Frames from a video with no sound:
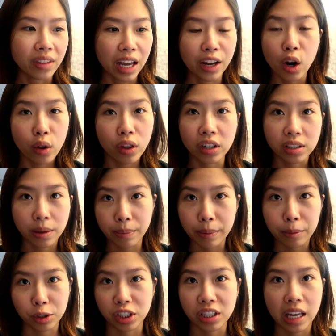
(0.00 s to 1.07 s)
I know there are some
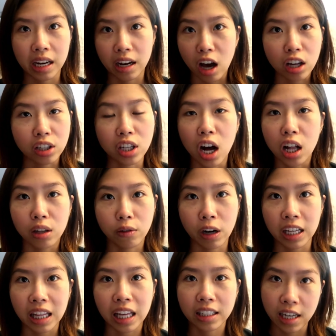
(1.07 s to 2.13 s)
people just cannot
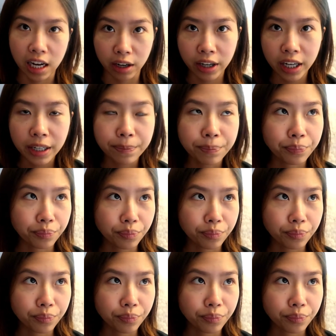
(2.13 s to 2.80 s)
tolerate like dairy.